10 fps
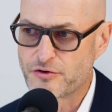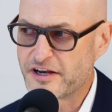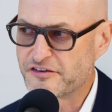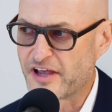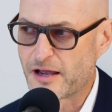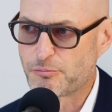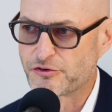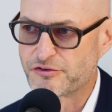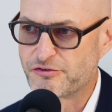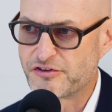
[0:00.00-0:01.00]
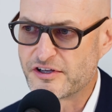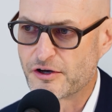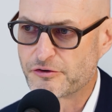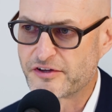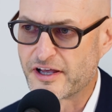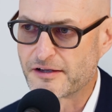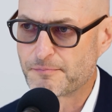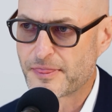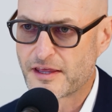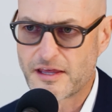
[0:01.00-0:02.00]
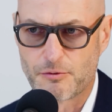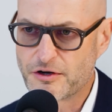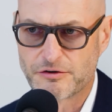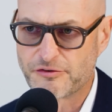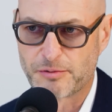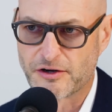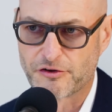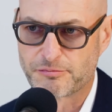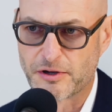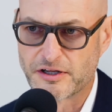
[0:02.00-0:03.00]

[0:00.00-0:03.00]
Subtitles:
great examples of CEOs saying, yeah, we don't need to spend all this